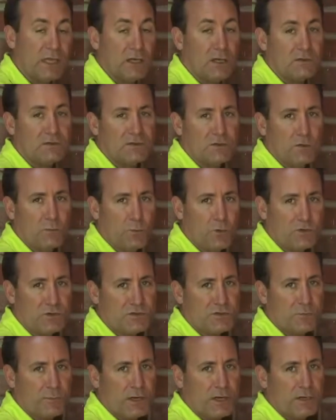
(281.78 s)
and also a
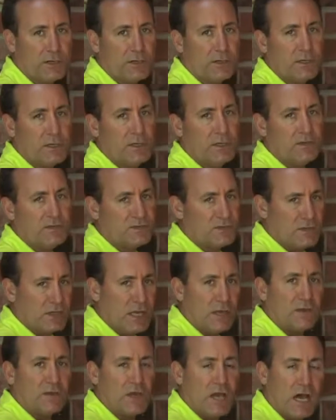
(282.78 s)
moisture barrier so
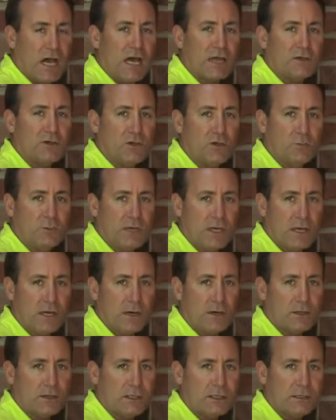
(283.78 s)
none of the hot humid
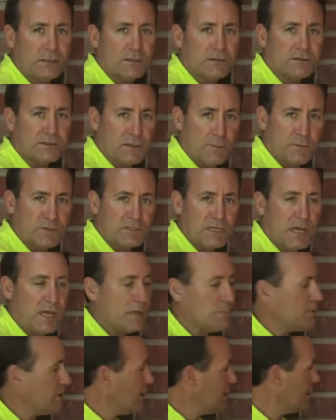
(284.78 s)
air in the
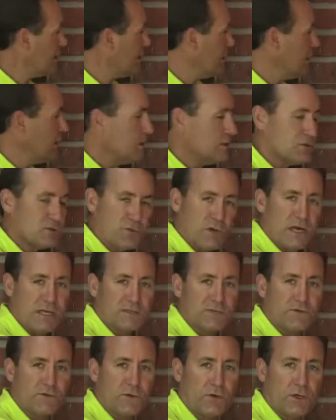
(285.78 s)
summertime can
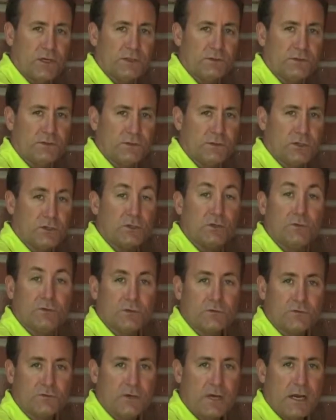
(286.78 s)
transfer into the
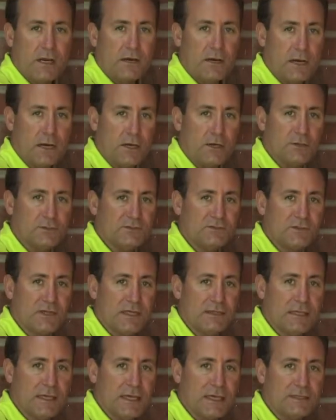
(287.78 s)
cooler, drier air
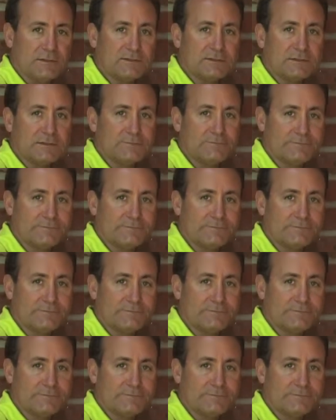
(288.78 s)
inside the house.